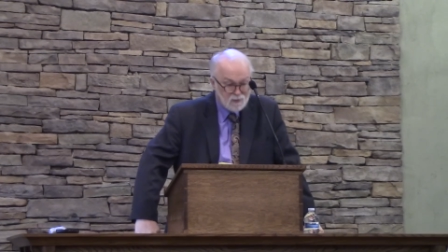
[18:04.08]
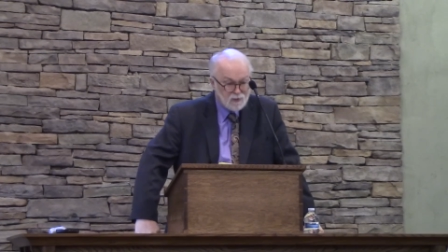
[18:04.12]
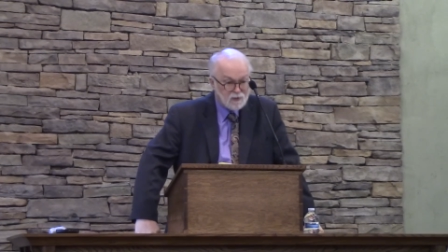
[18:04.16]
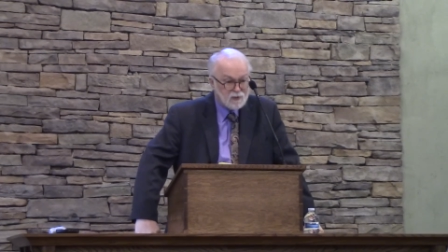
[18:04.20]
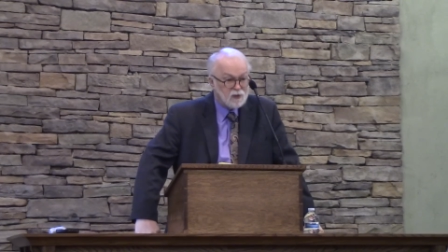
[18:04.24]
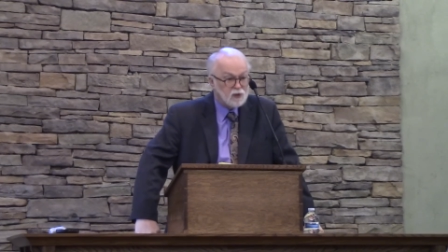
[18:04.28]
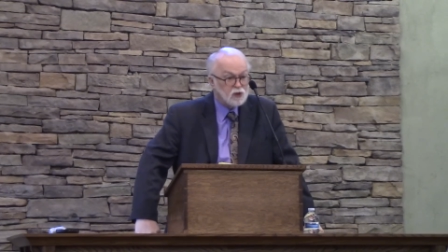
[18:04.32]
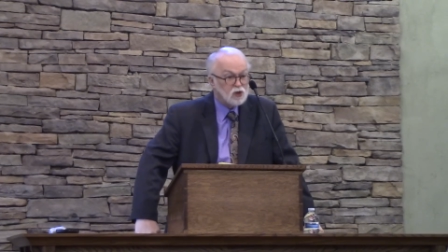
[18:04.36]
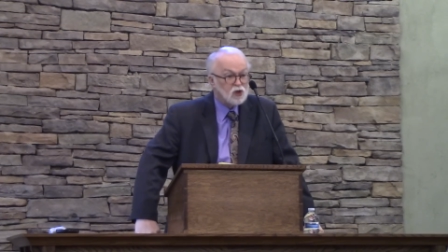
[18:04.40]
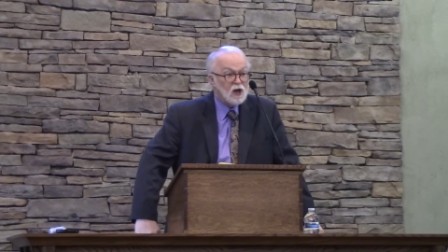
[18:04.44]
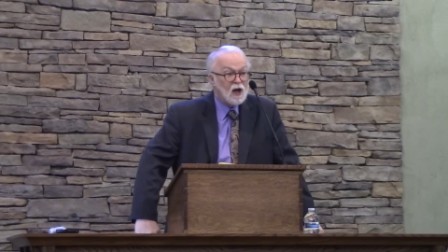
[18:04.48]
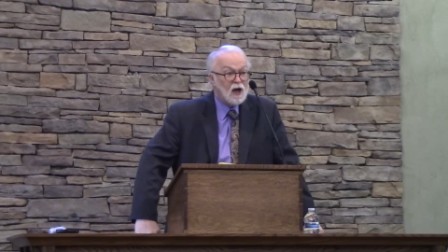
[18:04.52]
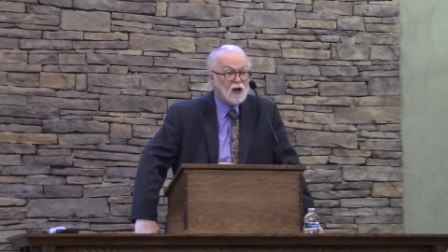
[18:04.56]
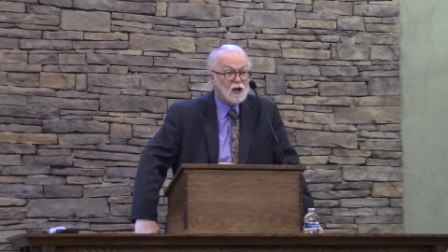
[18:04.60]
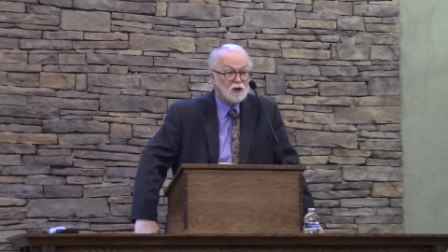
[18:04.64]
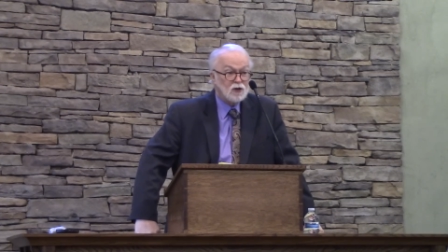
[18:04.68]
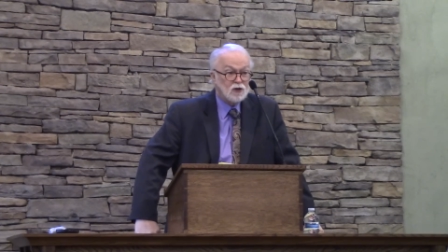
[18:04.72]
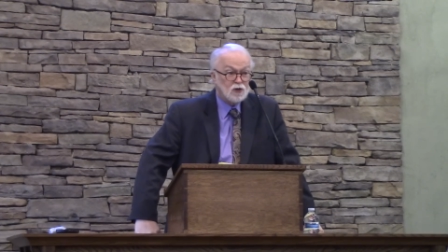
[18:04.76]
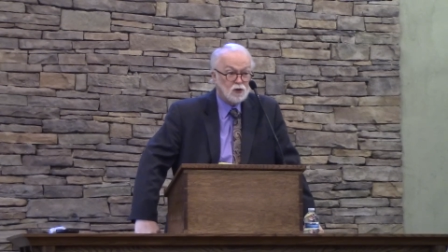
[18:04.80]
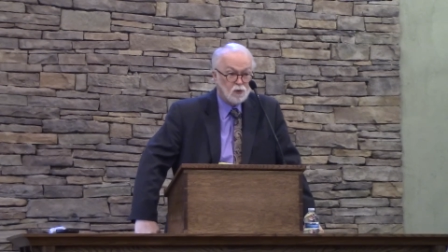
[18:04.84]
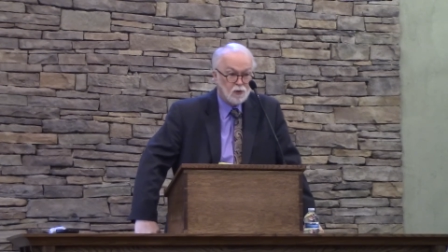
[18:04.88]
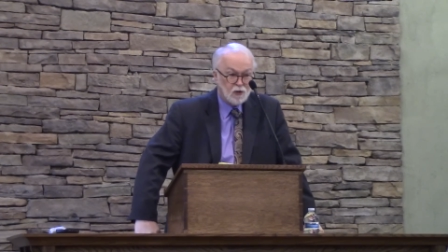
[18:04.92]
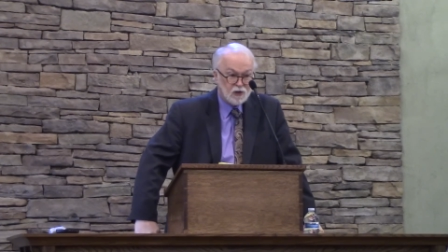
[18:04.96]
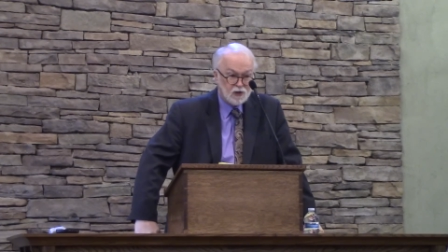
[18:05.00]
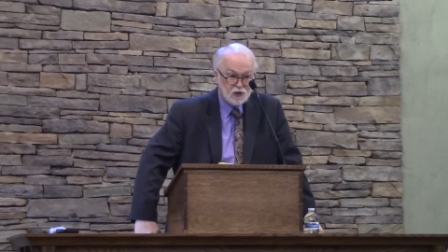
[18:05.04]
It's a child's
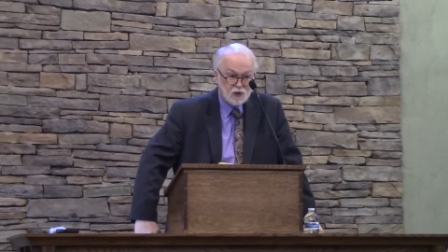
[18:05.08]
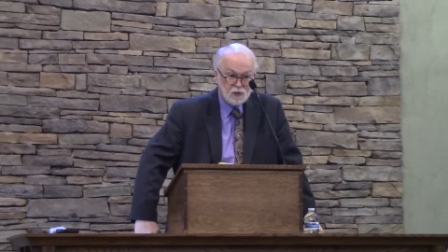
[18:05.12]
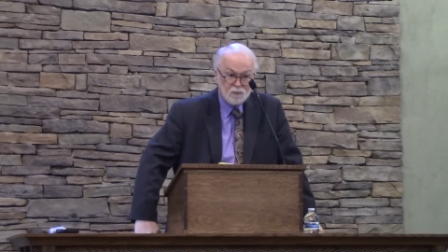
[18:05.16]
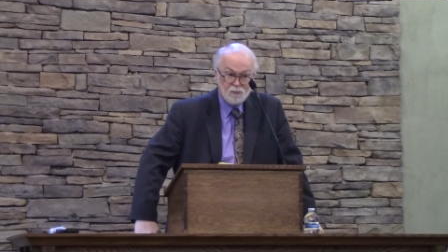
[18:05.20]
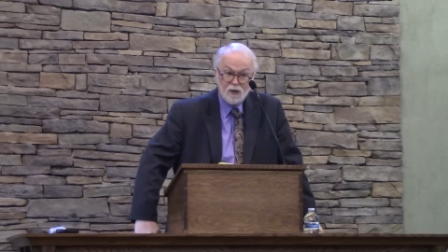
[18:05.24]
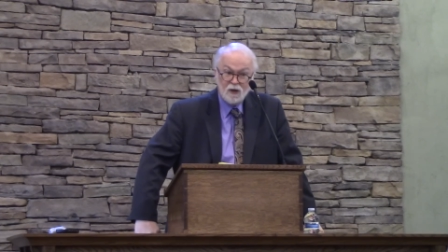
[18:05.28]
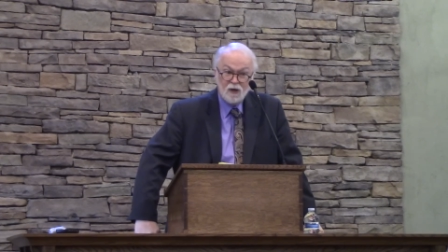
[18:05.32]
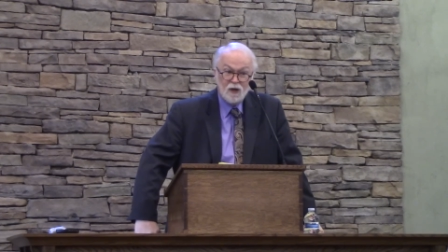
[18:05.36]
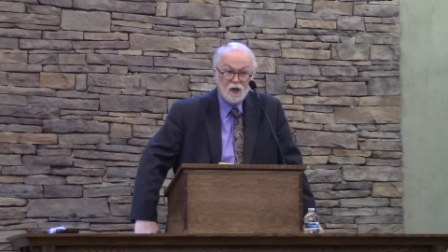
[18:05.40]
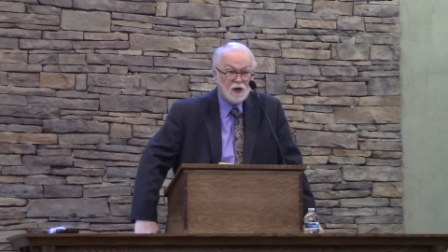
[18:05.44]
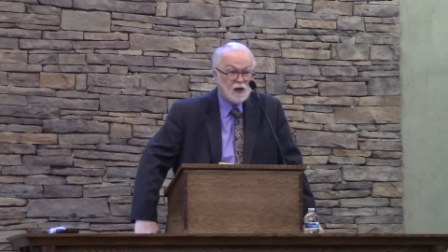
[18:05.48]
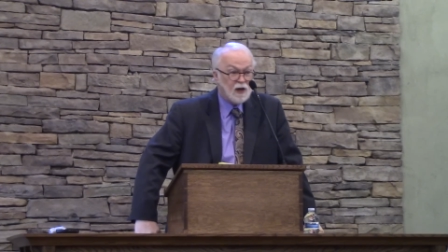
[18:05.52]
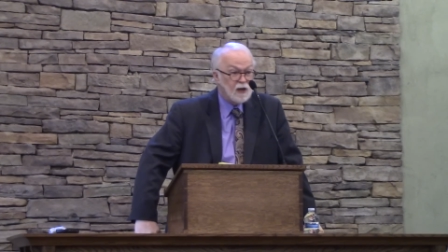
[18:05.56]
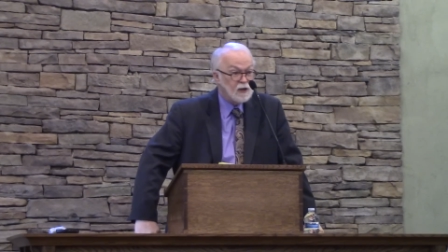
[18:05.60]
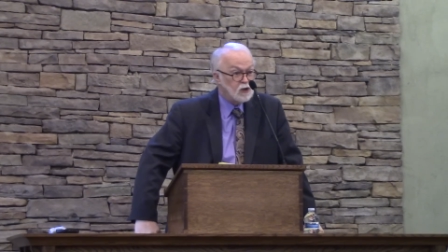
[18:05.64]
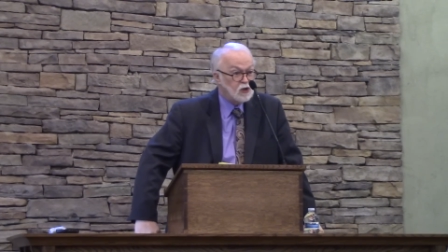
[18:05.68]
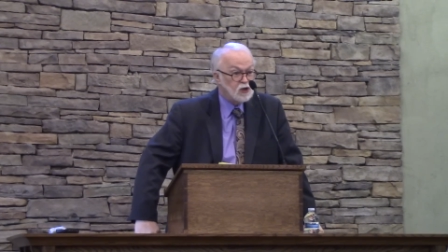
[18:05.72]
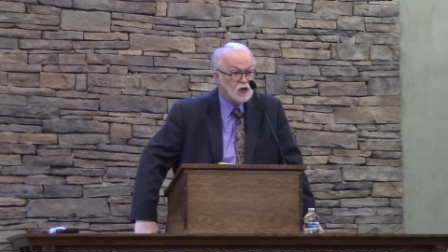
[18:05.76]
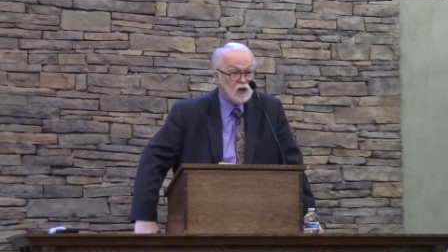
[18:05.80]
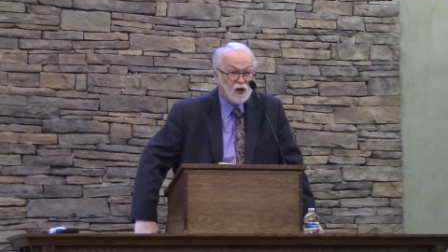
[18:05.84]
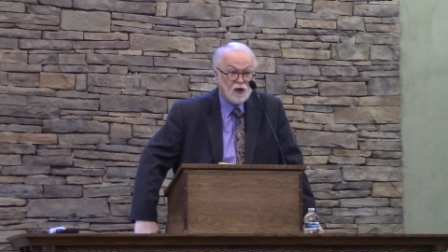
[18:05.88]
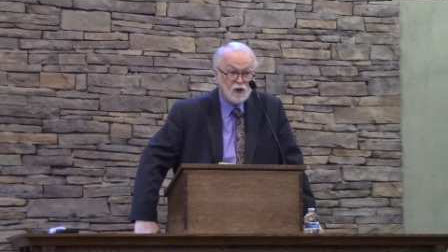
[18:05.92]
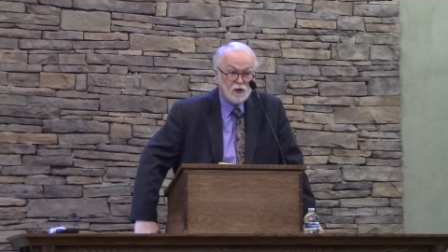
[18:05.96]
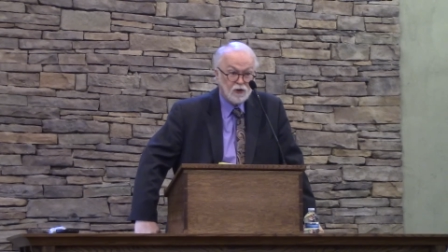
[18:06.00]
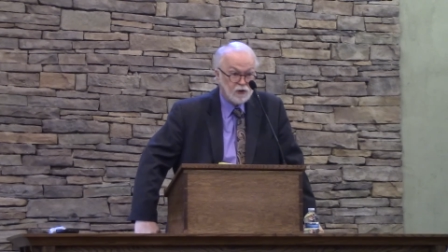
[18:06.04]
question, but not a
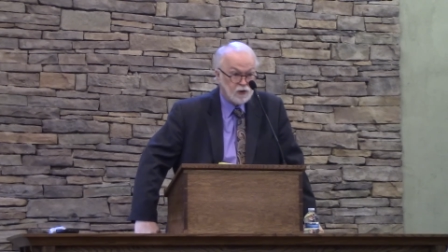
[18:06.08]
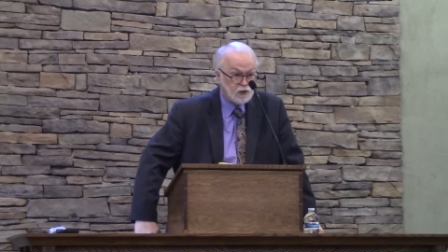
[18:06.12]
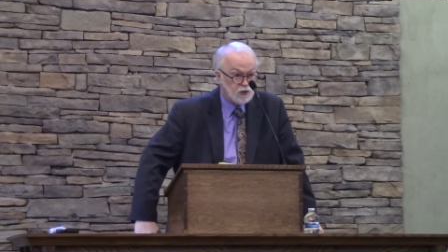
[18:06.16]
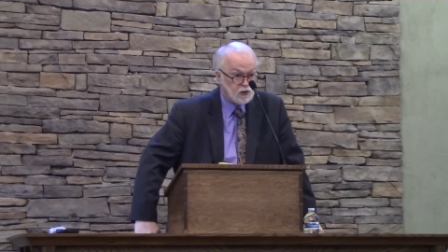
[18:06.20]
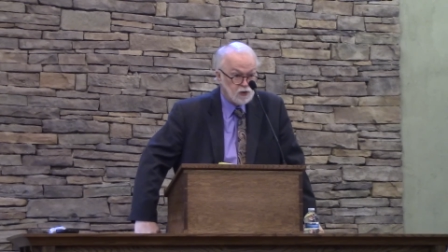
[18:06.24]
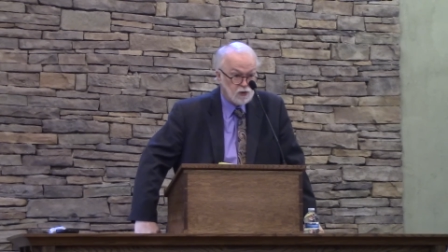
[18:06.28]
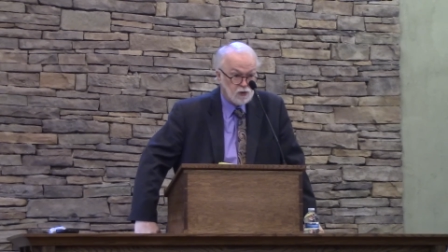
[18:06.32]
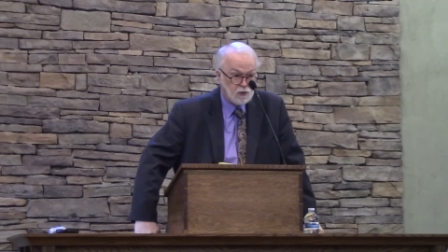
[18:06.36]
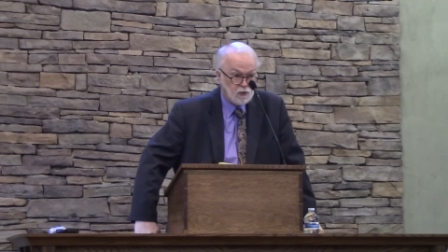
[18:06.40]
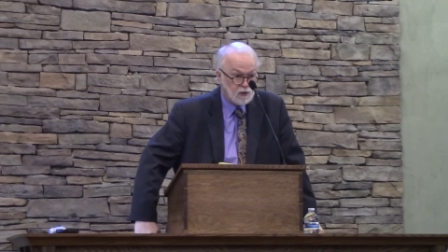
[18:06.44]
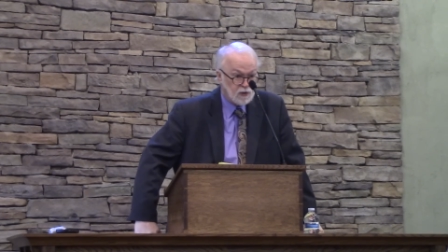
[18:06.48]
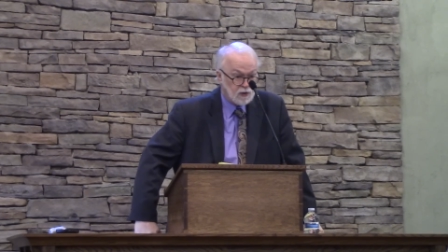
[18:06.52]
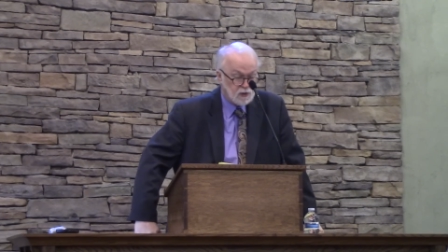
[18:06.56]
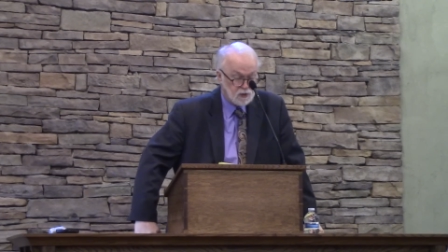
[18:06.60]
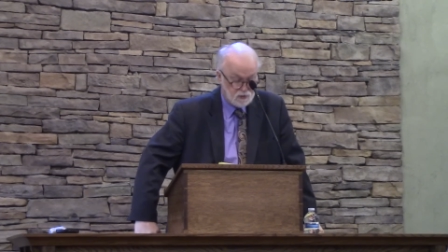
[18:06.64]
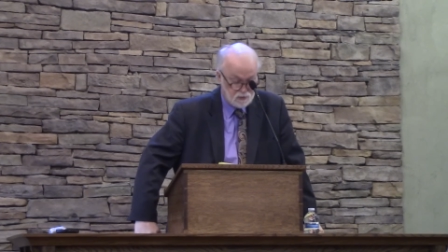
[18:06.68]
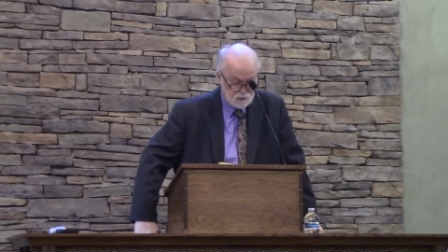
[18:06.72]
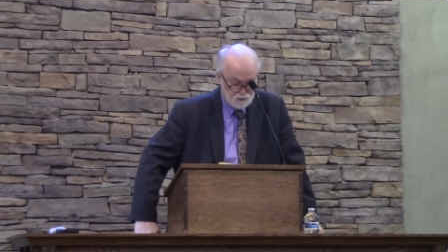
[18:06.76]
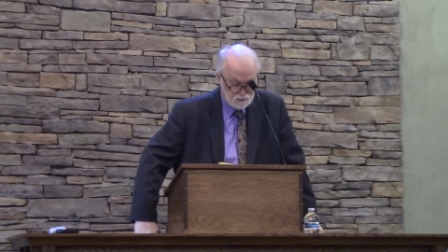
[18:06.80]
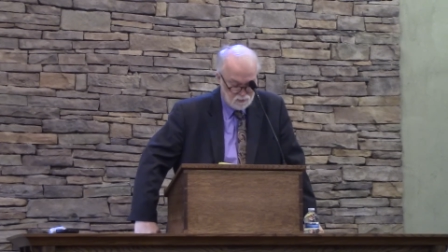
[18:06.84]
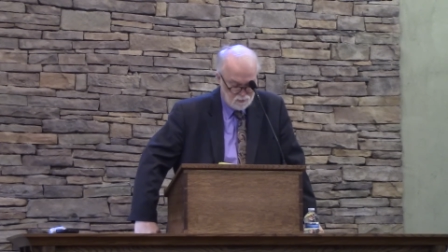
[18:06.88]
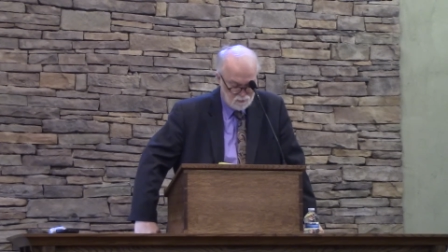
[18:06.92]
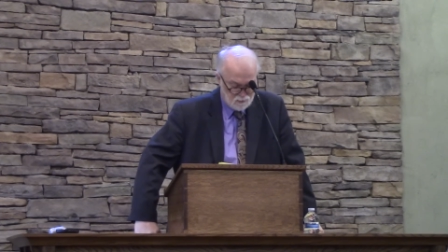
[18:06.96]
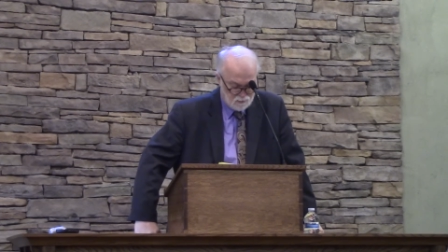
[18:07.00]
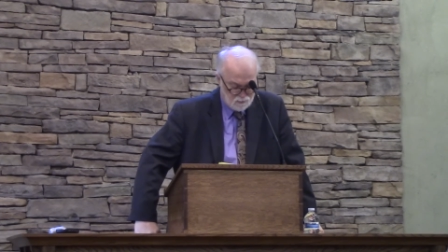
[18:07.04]
childish question.